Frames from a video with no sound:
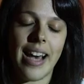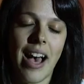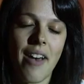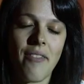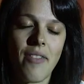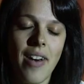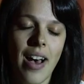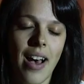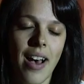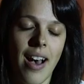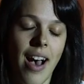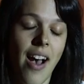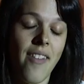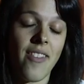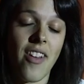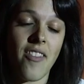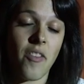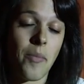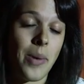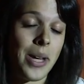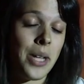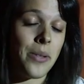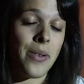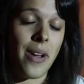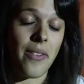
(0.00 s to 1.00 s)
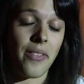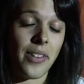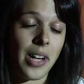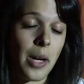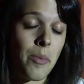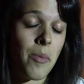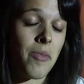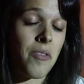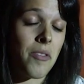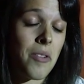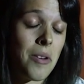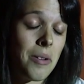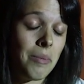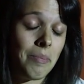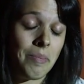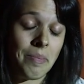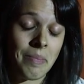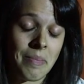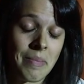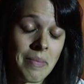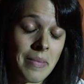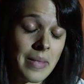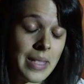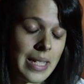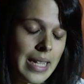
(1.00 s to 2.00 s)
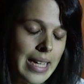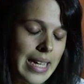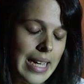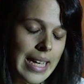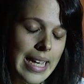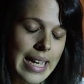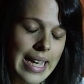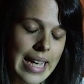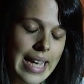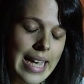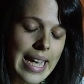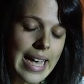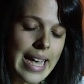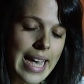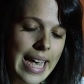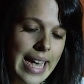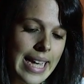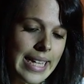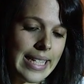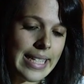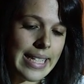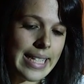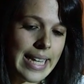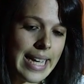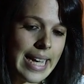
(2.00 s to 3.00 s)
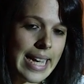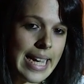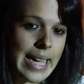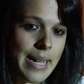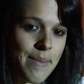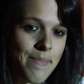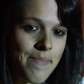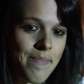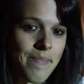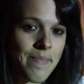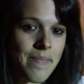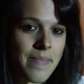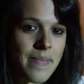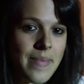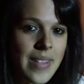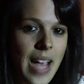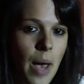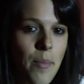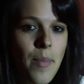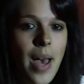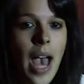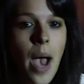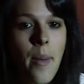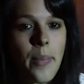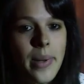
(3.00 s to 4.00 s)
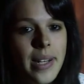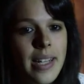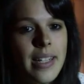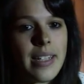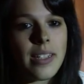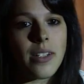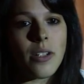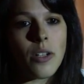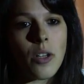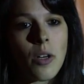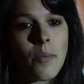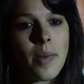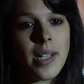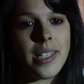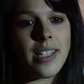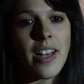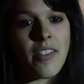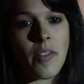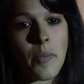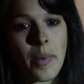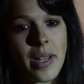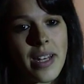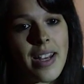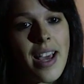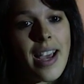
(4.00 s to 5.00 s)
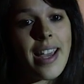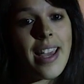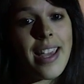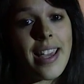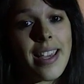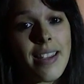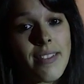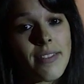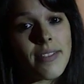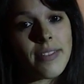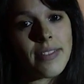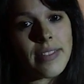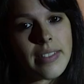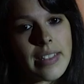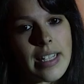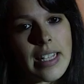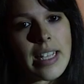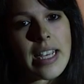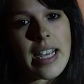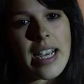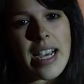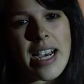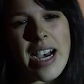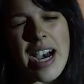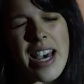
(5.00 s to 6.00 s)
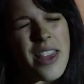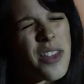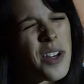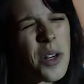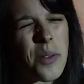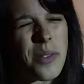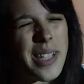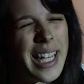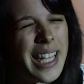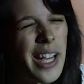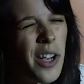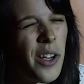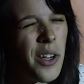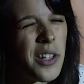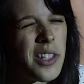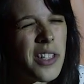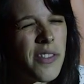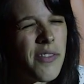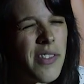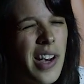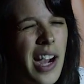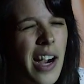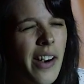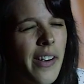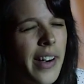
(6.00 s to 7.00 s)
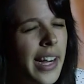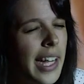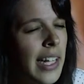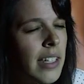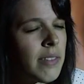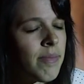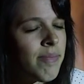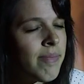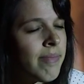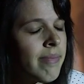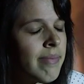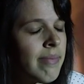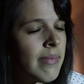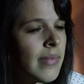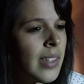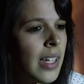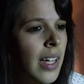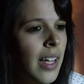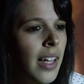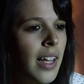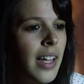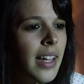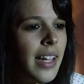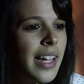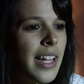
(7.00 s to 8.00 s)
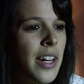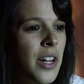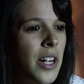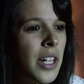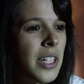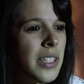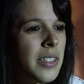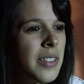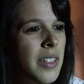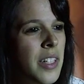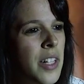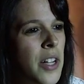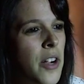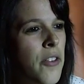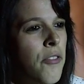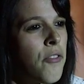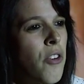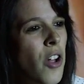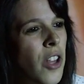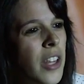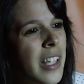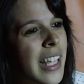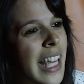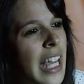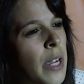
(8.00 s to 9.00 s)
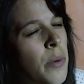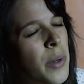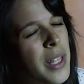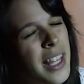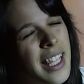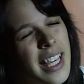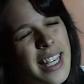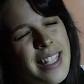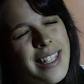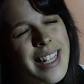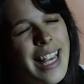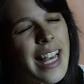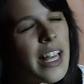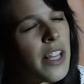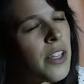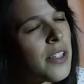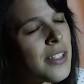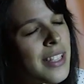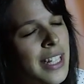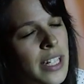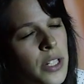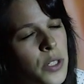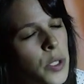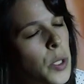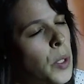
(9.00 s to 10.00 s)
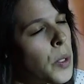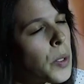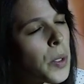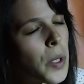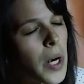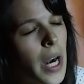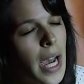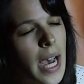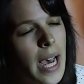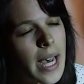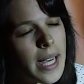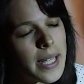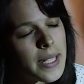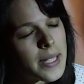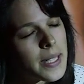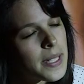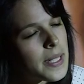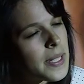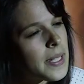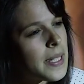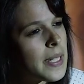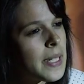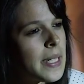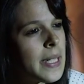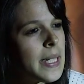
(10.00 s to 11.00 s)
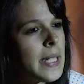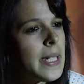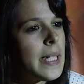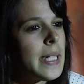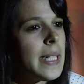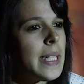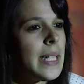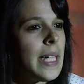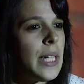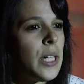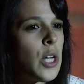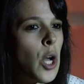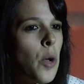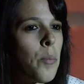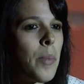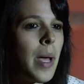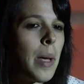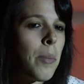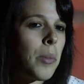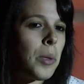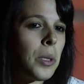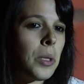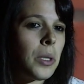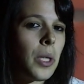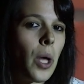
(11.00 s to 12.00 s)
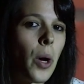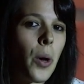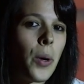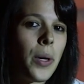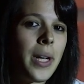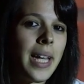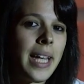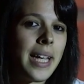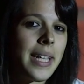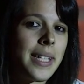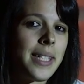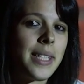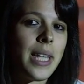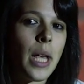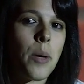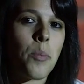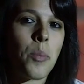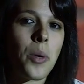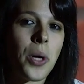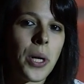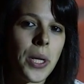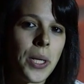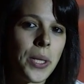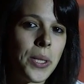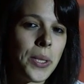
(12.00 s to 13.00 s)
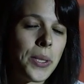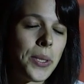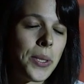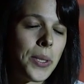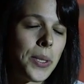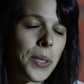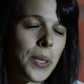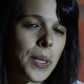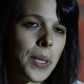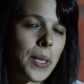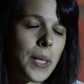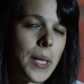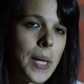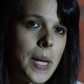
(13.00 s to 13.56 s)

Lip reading: I've never been to Africa before. And I'm happy to call myself a bit naive. I thought it was like going on safari, frolicking with gazelles in tall grass, people owning zebras,